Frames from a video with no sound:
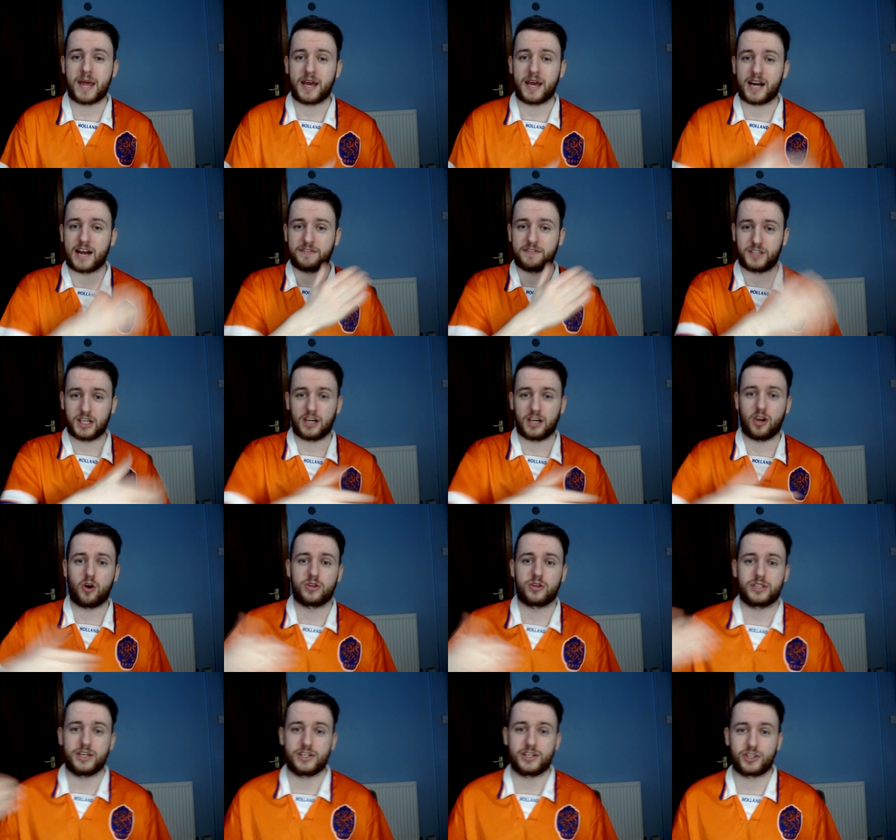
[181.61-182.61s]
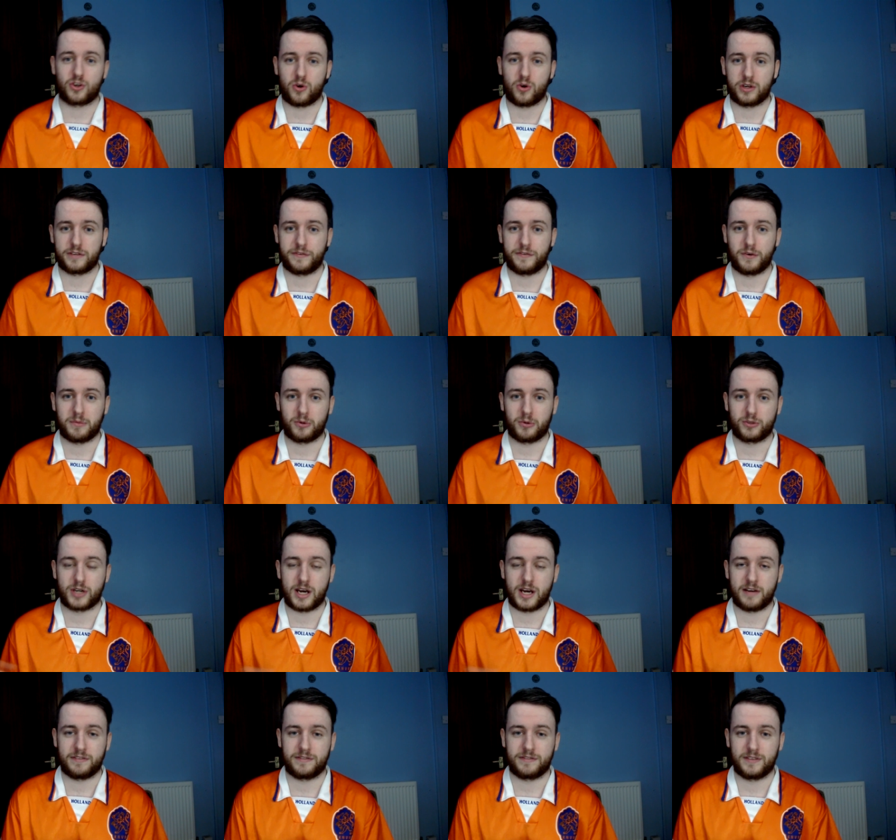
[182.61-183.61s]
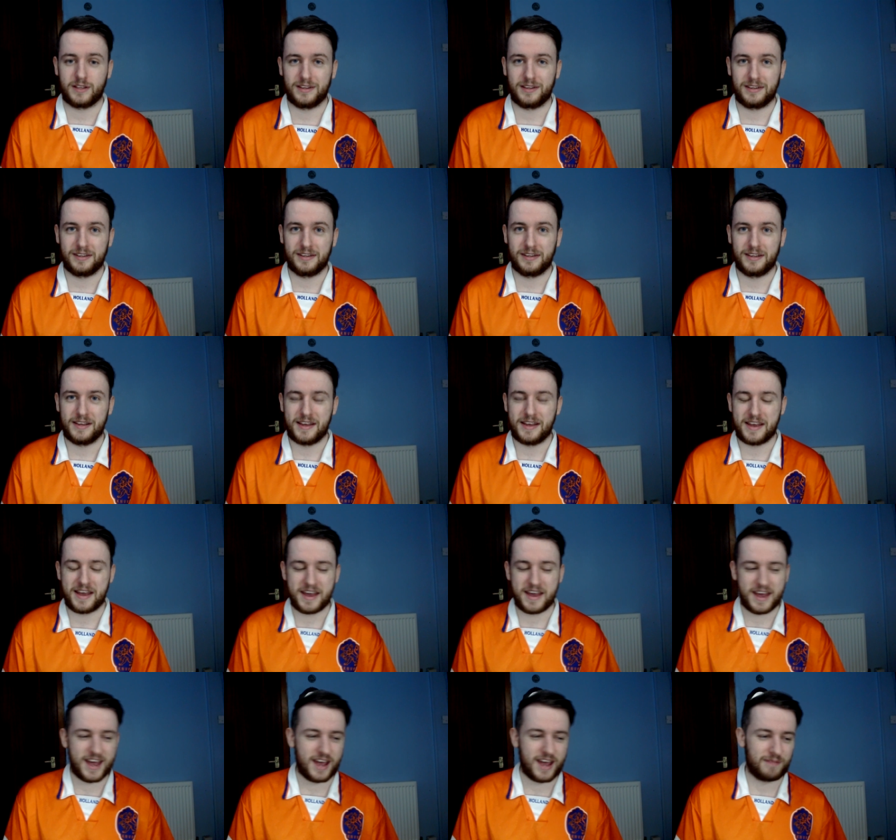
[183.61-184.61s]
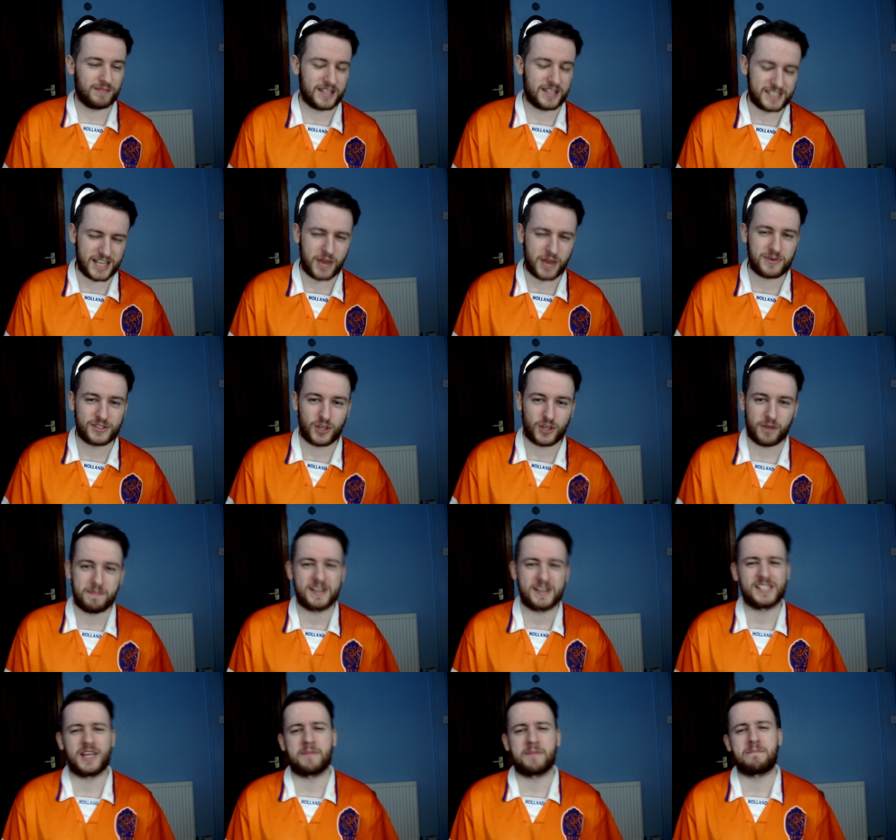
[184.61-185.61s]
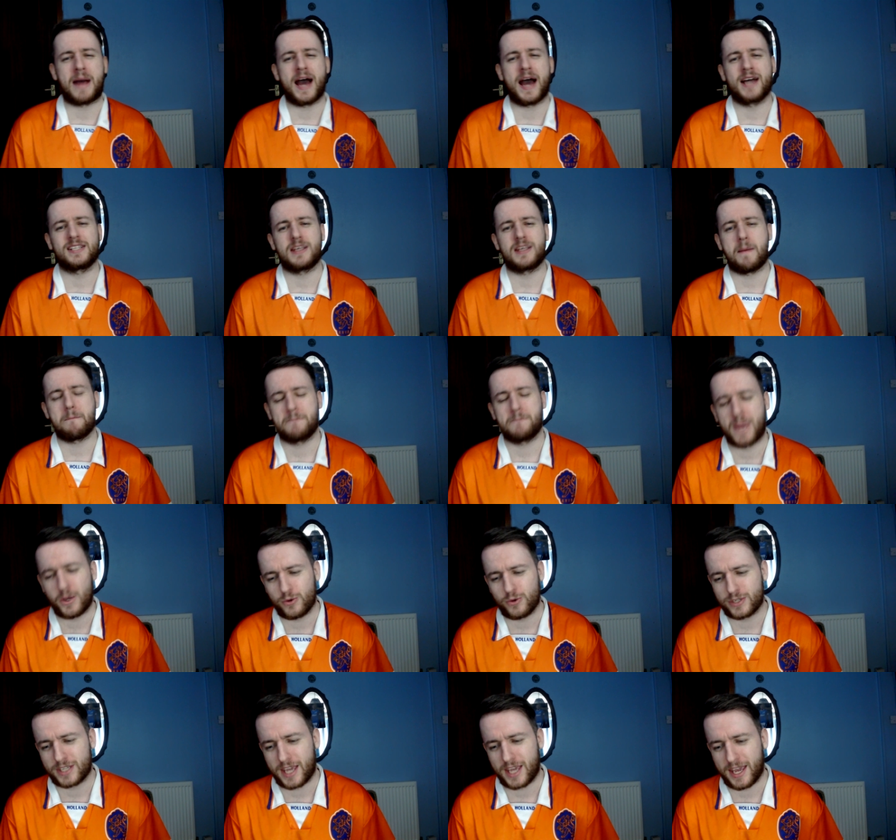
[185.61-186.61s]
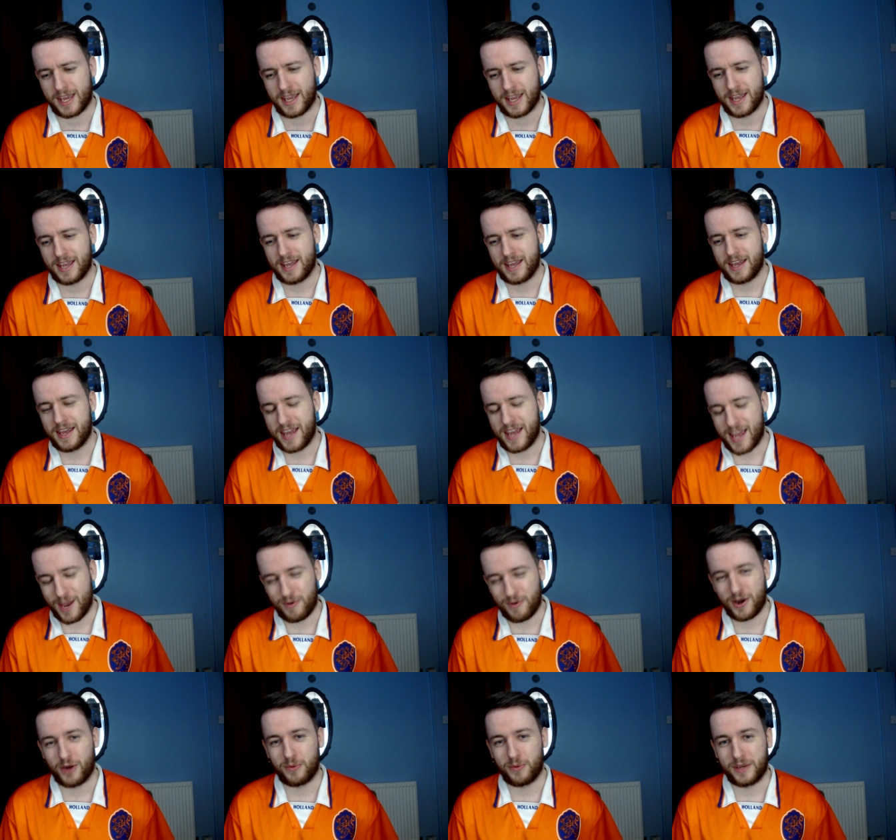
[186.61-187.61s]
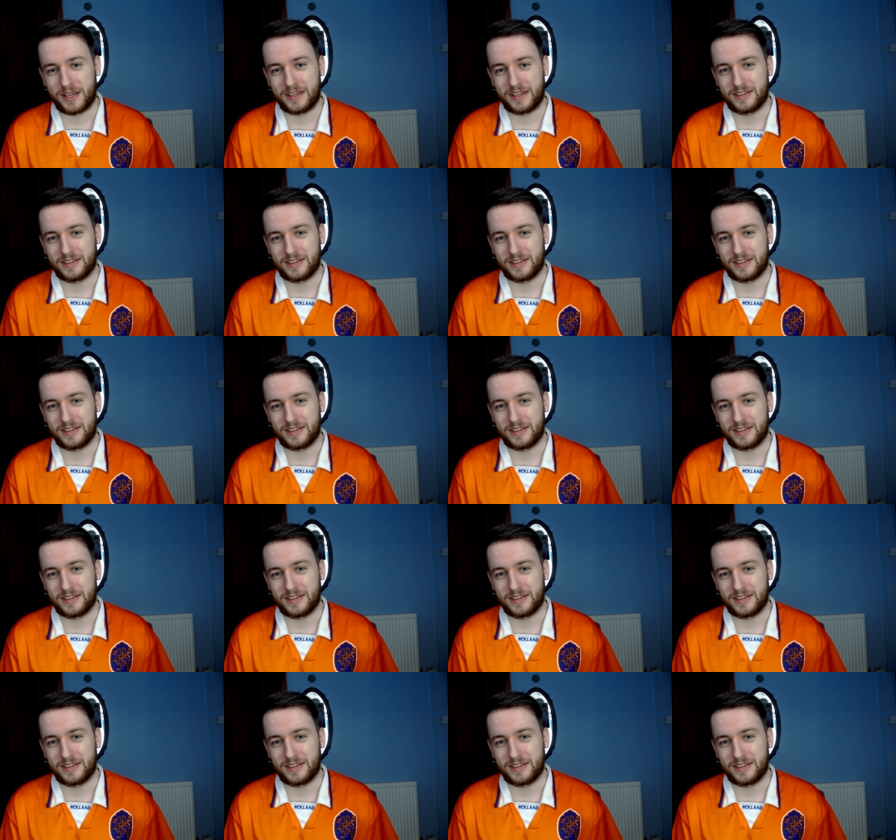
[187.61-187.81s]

better after your loss in the Scottish football draft. Um, let's see how he's doing. Mister Baz Bowski, how are we?